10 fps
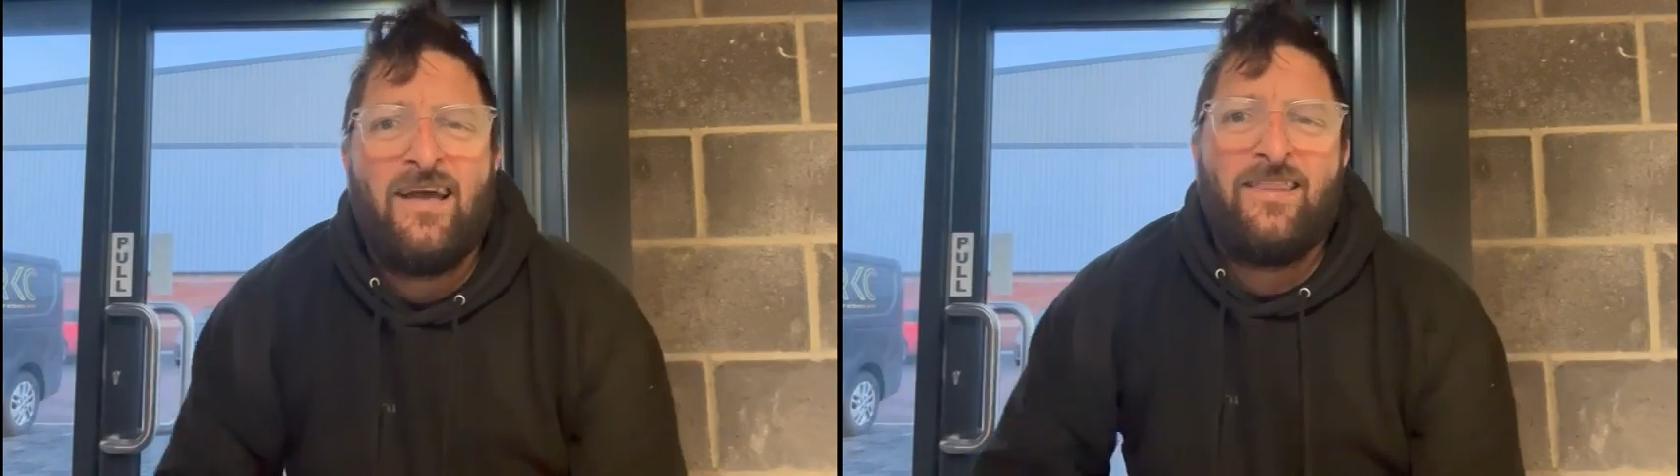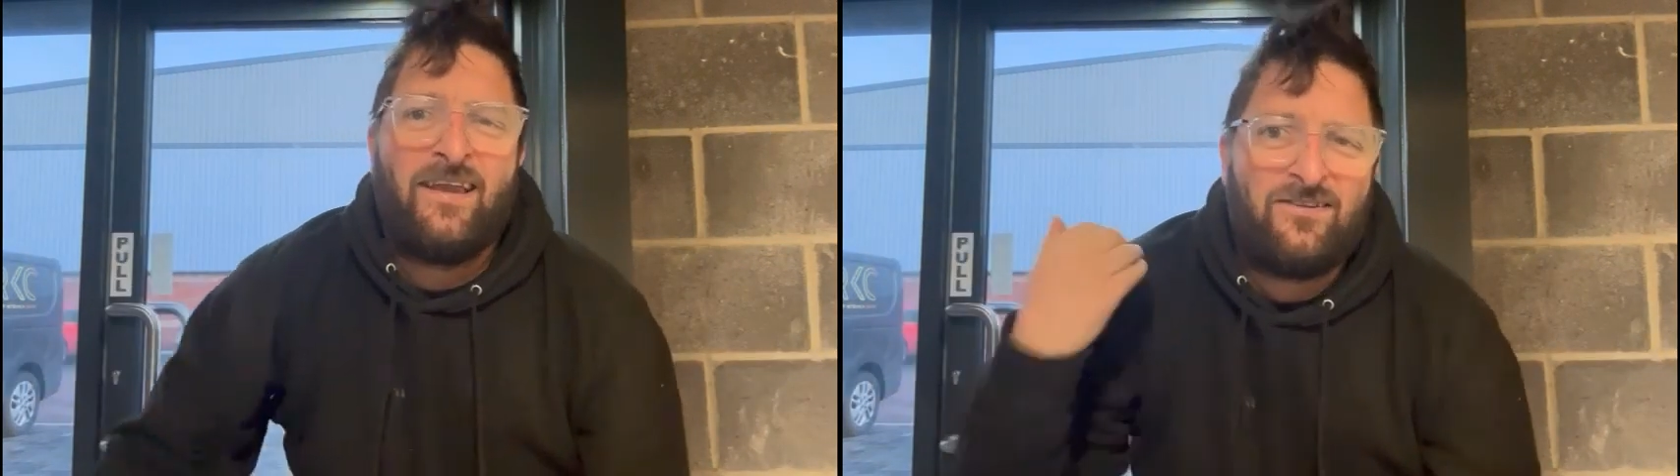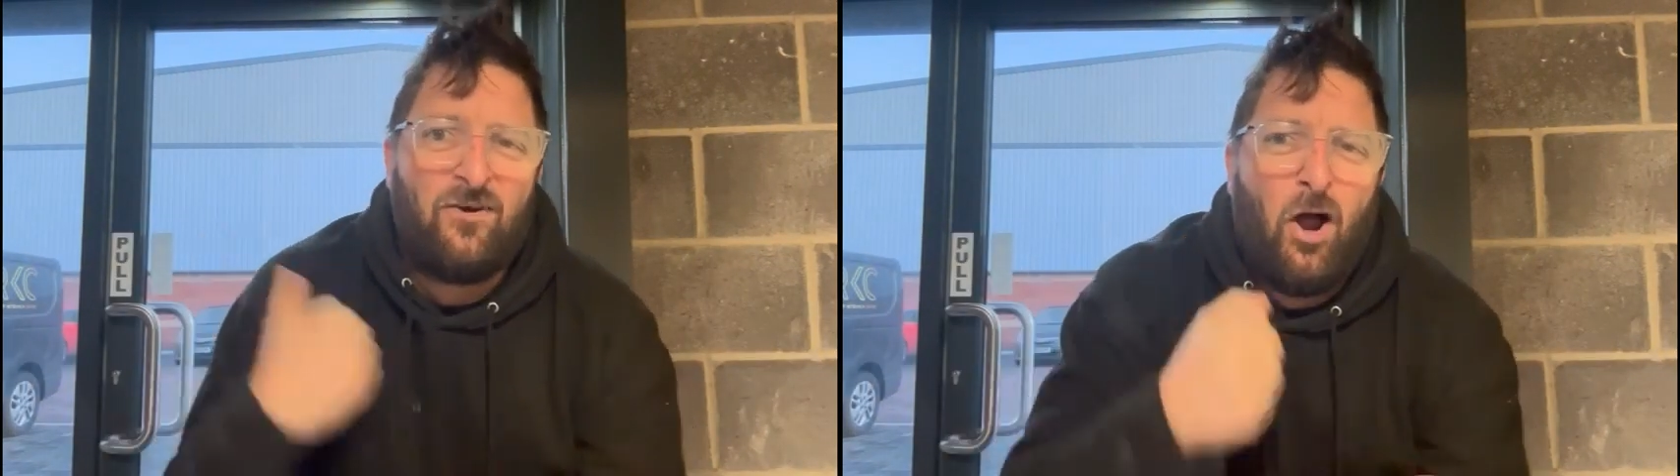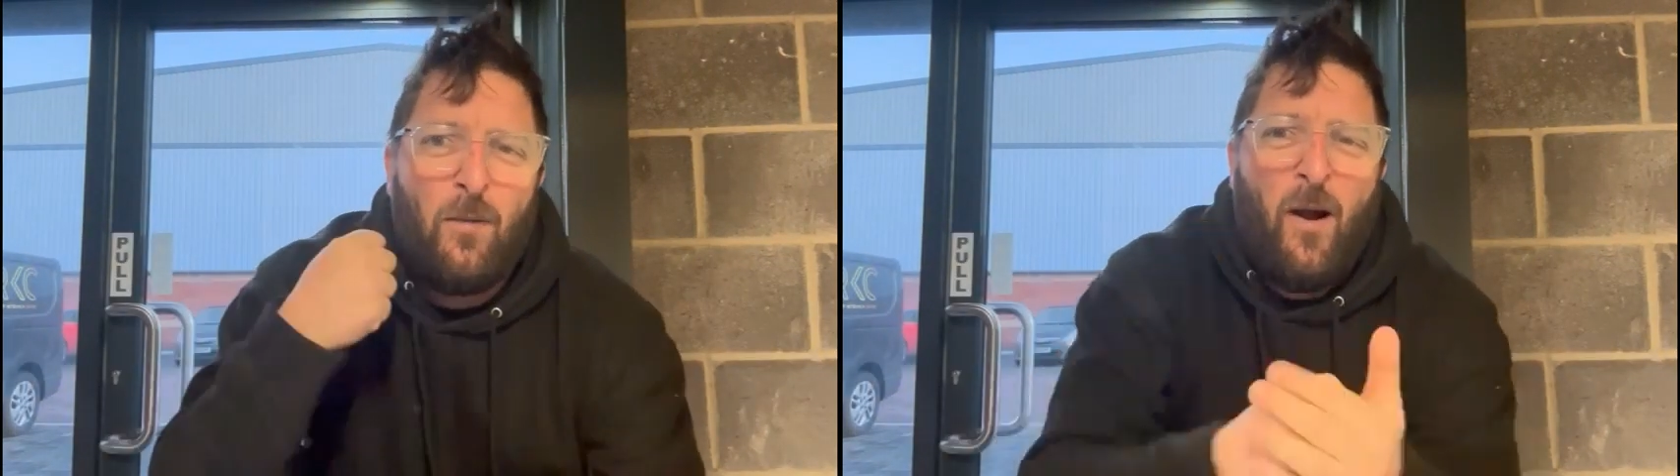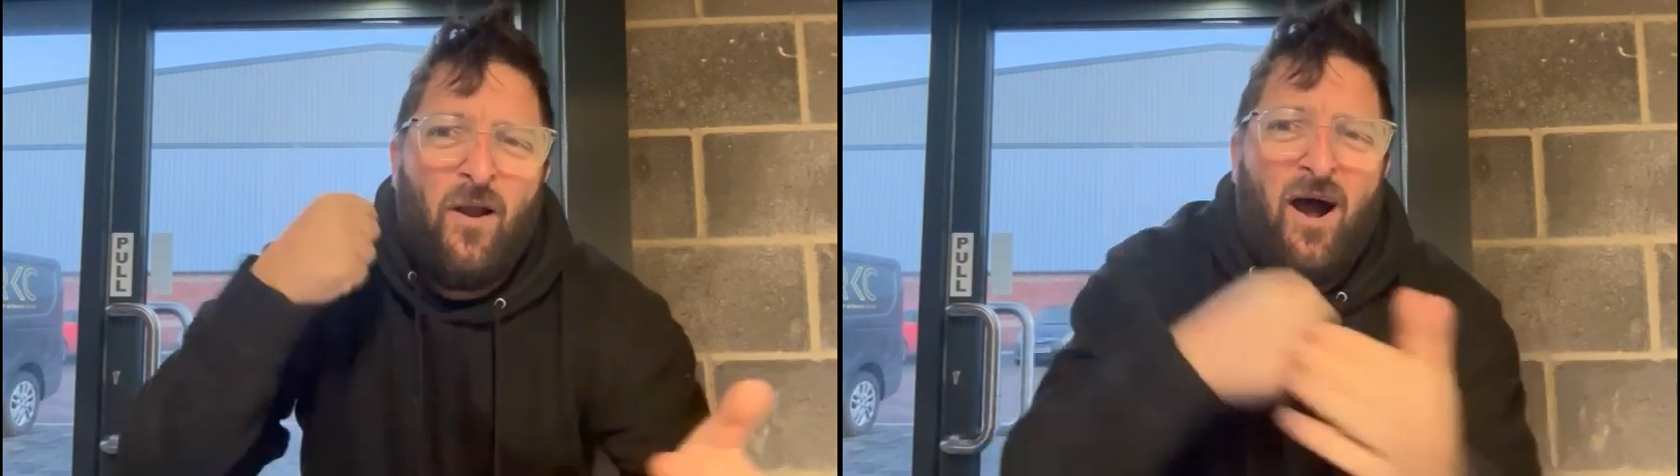that it's all
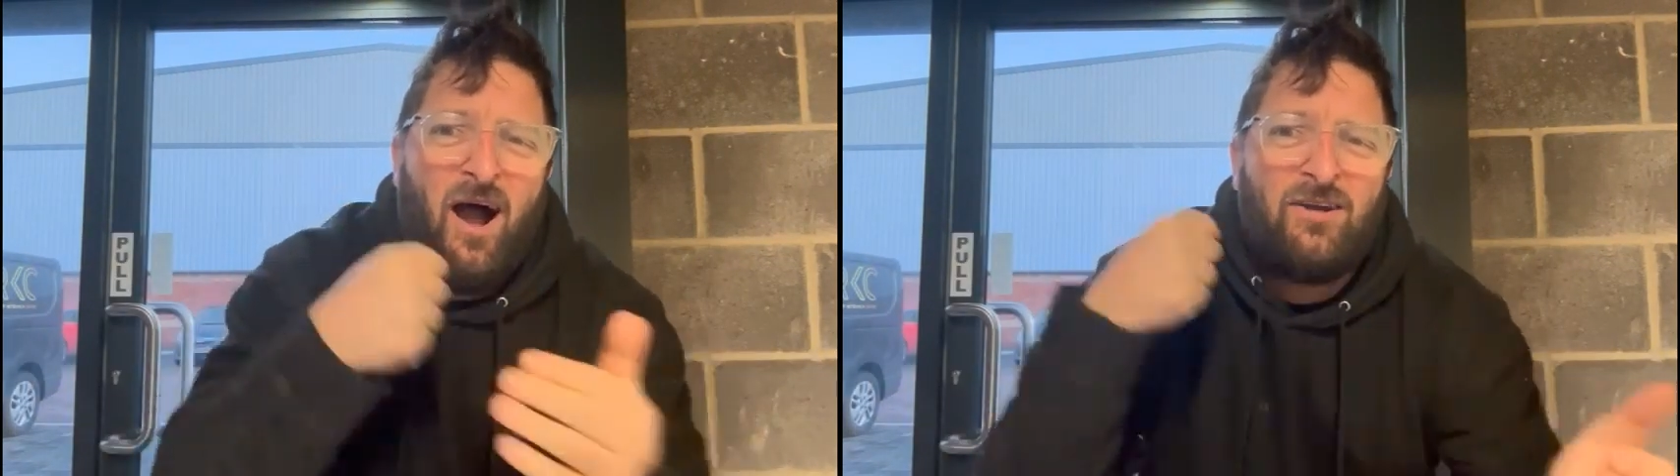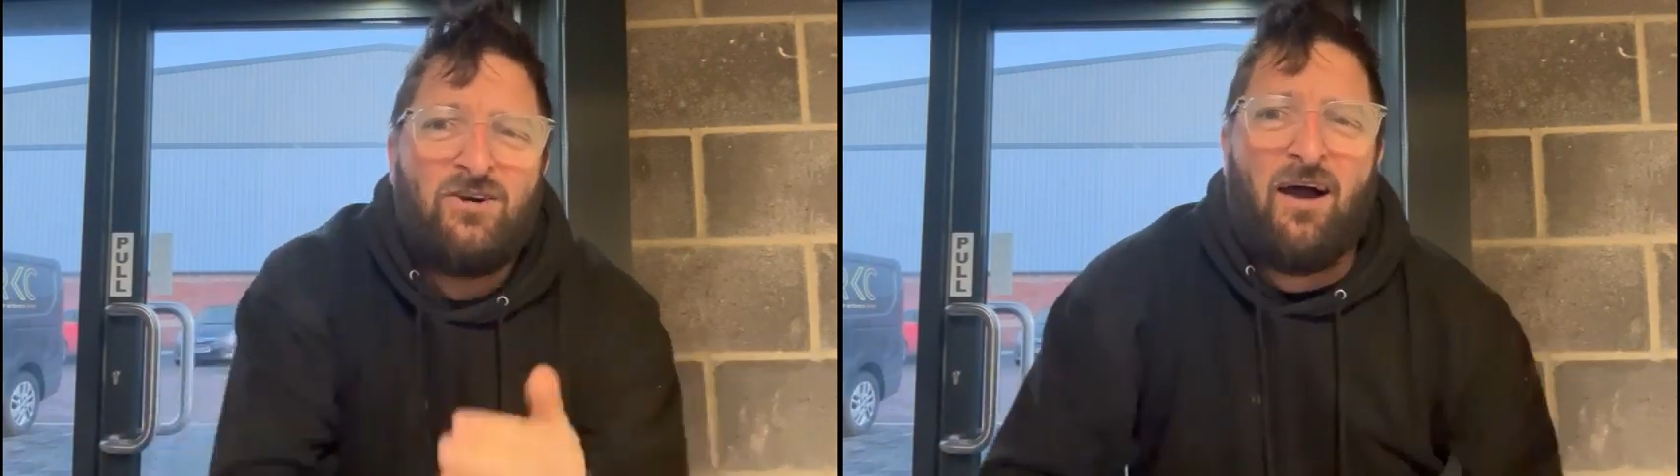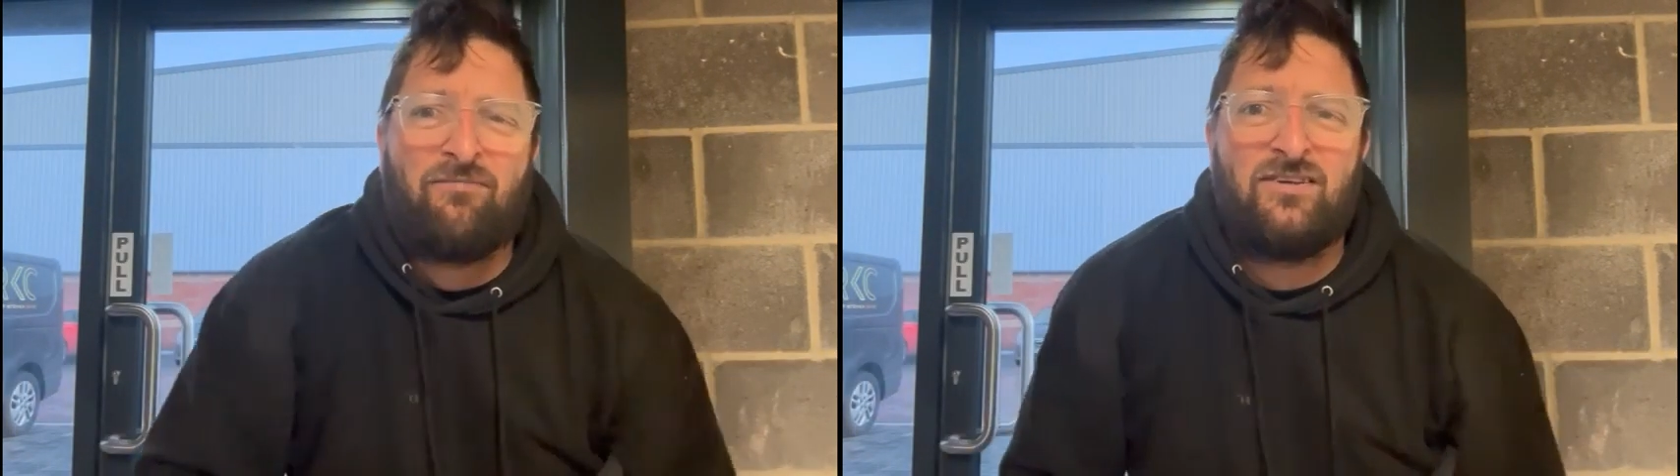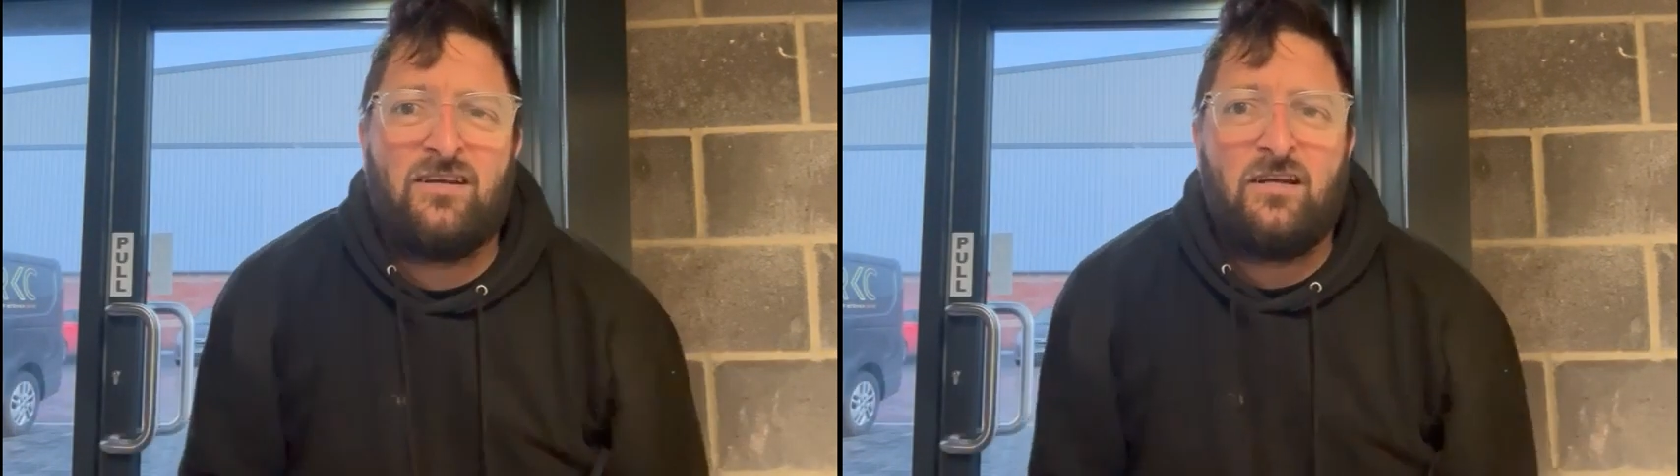about hard graft.